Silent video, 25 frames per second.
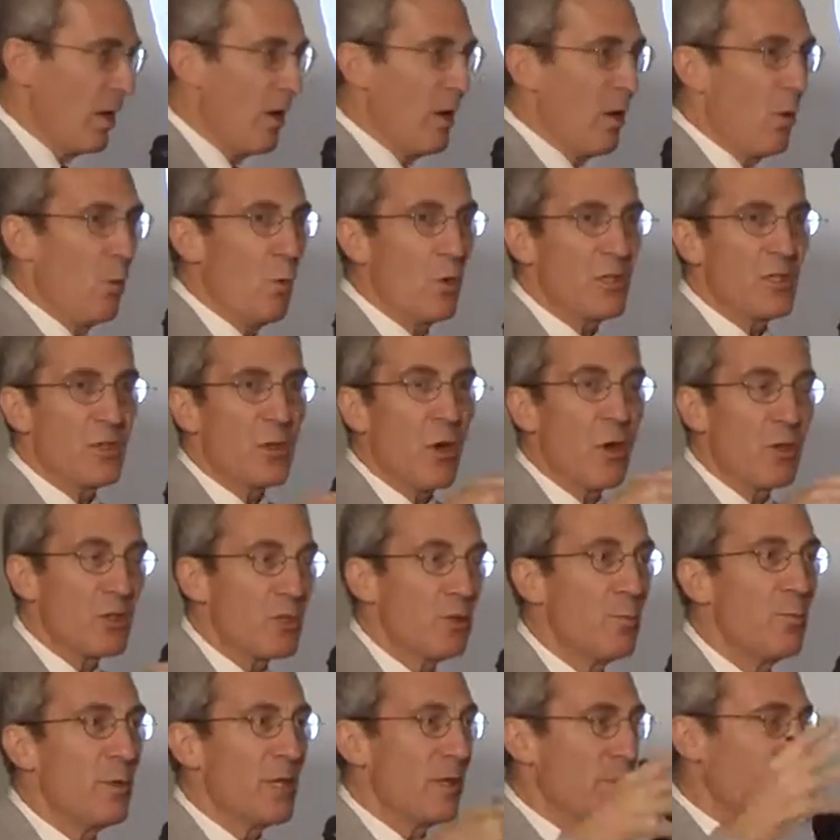was also
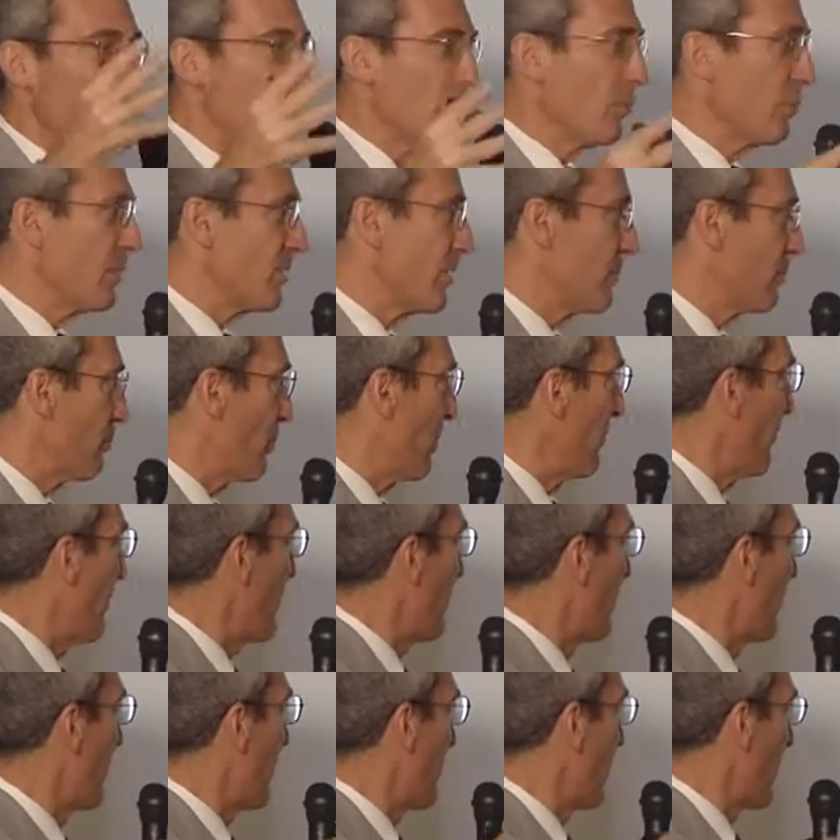being was
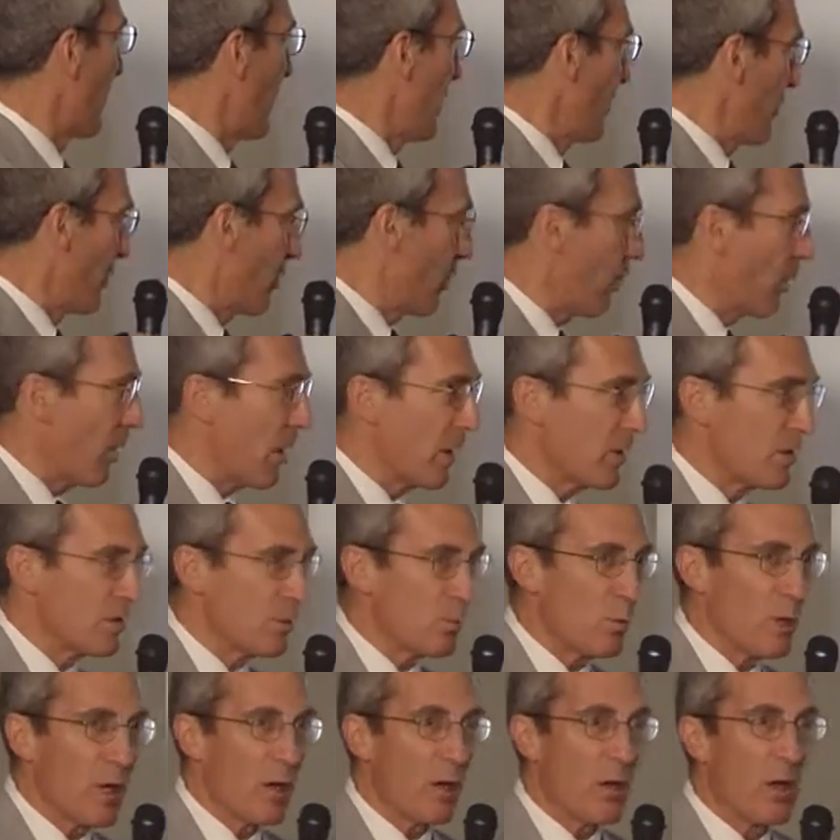revealed in the Quran as
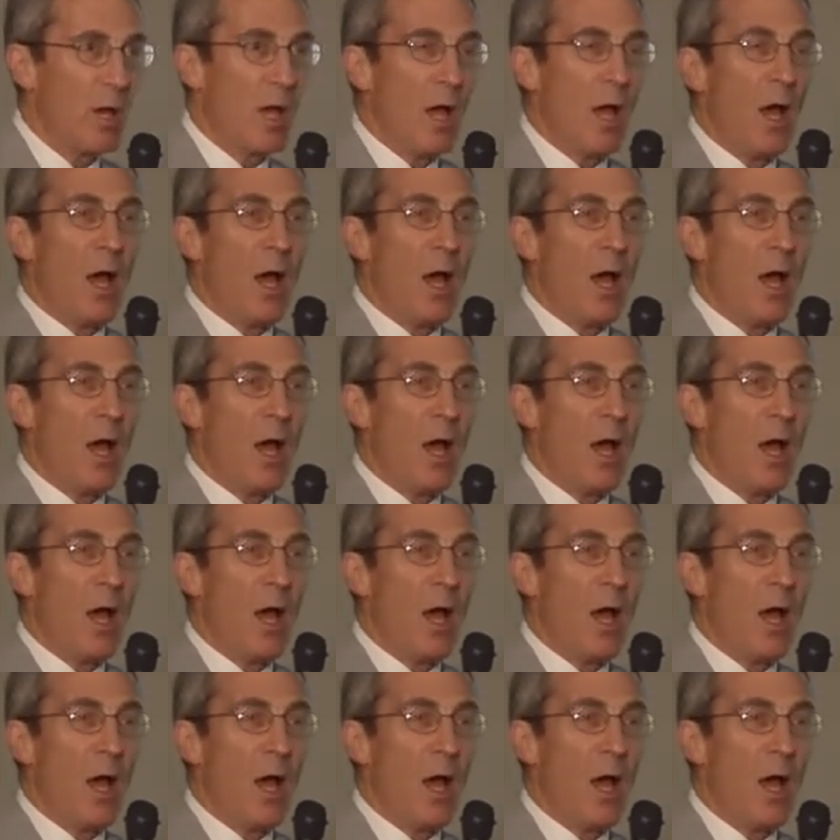well.